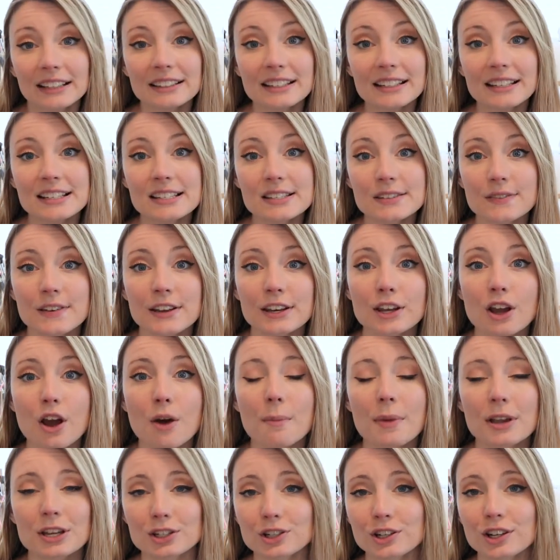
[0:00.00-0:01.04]
today's video,
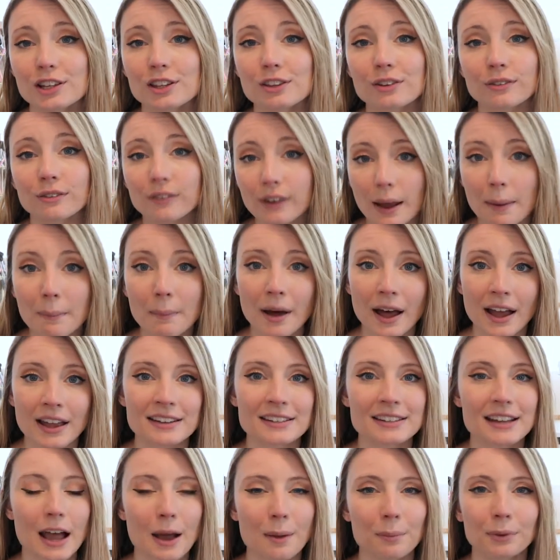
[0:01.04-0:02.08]
make sure you hit the red button
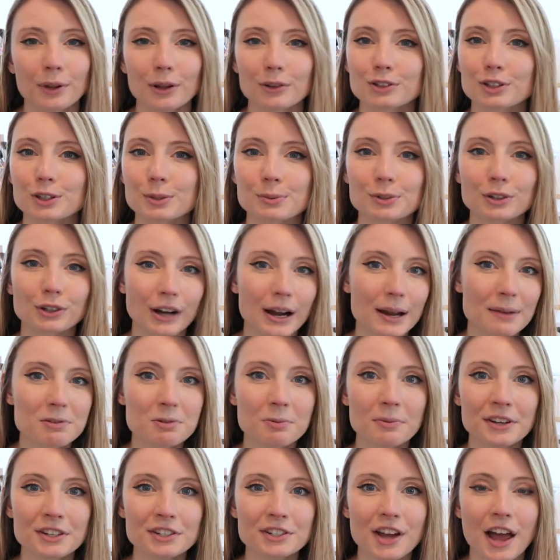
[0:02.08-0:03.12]
down below, subscribe to
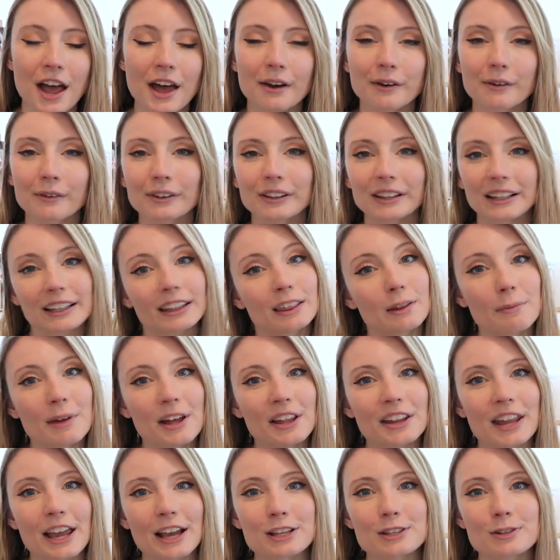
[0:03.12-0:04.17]
my channel, and click the bell
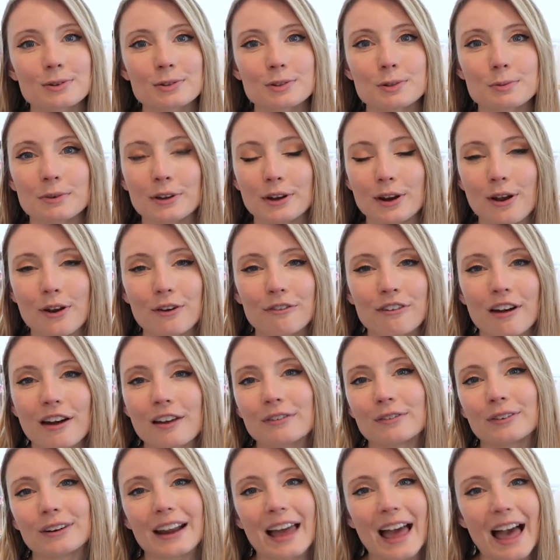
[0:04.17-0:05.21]
next to it to be
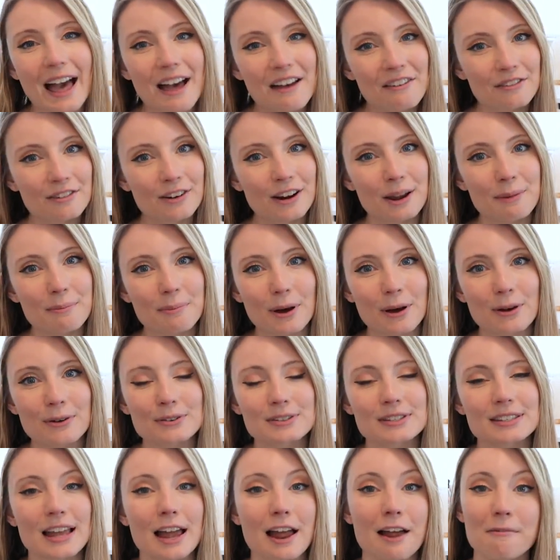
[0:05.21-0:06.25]
notified whenever I
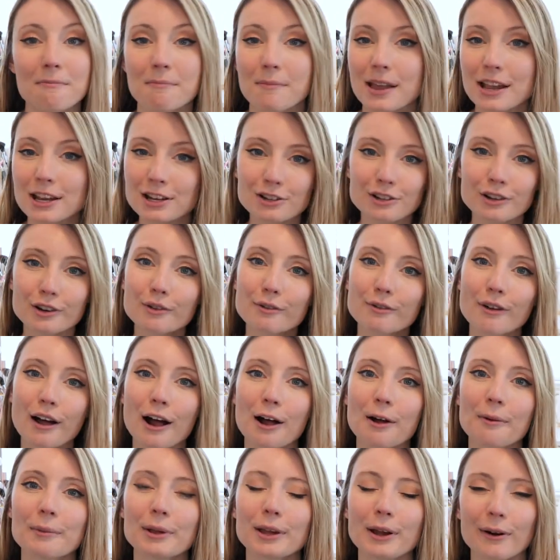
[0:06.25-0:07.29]
post, and make sure you
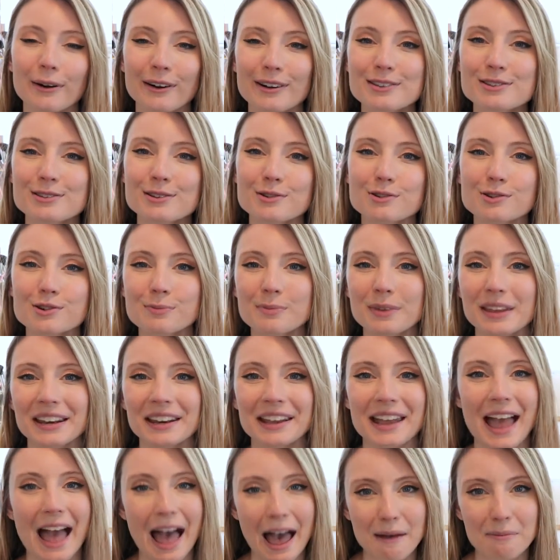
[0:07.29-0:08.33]
follow me on social
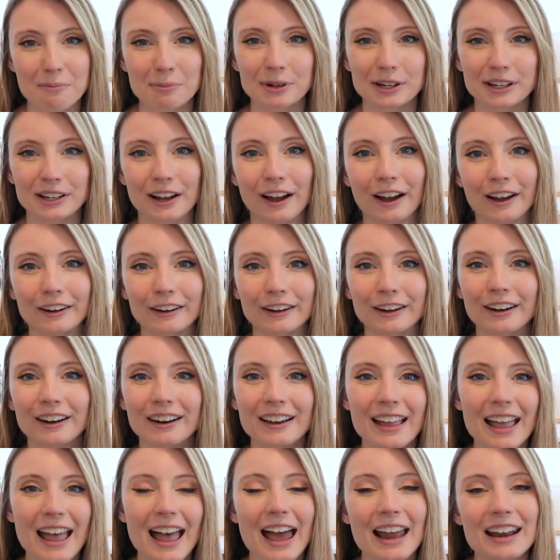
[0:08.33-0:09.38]
media at Brie Cutter.
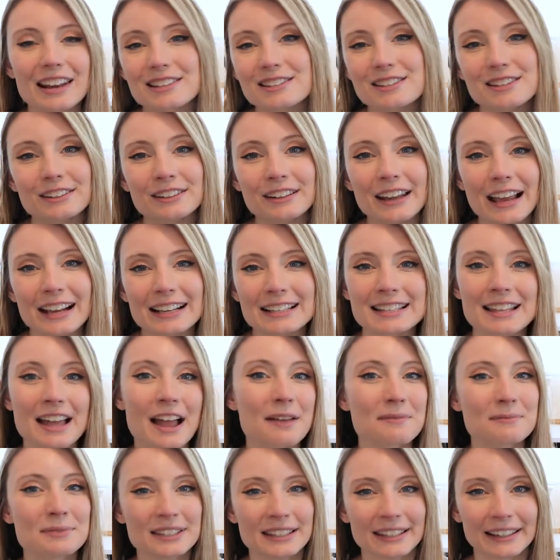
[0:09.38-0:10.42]
And until next
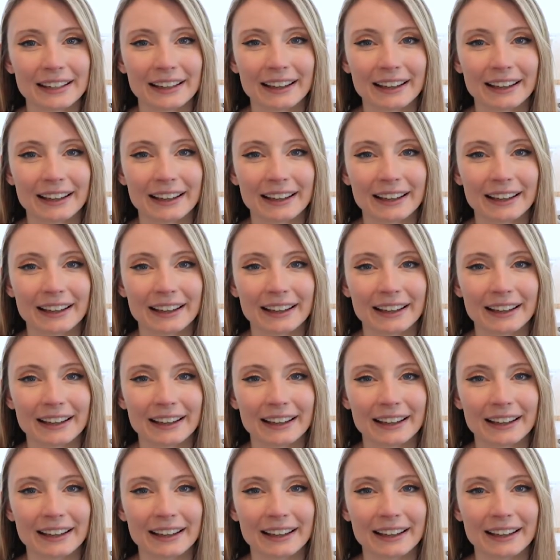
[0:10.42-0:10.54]
time, see you